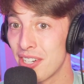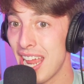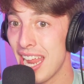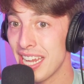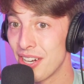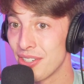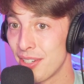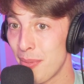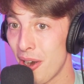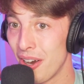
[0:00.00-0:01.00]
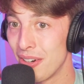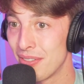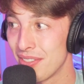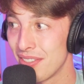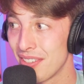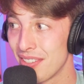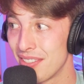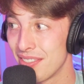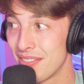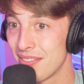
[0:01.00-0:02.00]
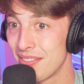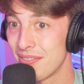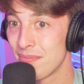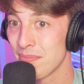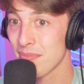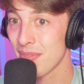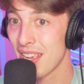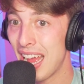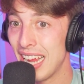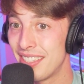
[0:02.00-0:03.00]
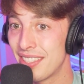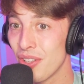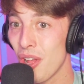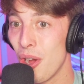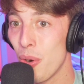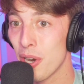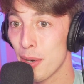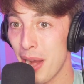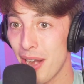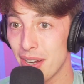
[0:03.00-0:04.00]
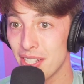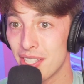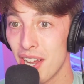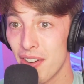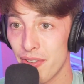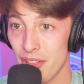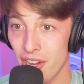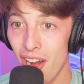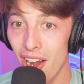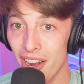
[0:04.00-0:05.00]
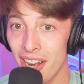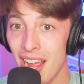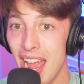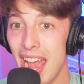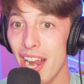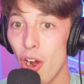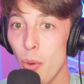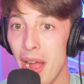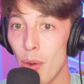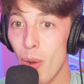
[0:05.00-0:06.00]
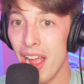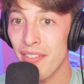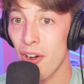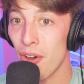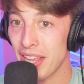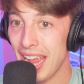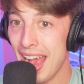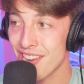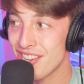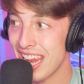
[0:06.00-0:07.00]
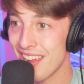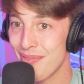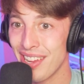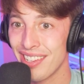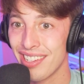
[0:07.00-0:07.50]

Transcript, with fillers: for 10 years tomorrow. Oh. I still owe her parents for the car and owe my wife all the cash she gave me.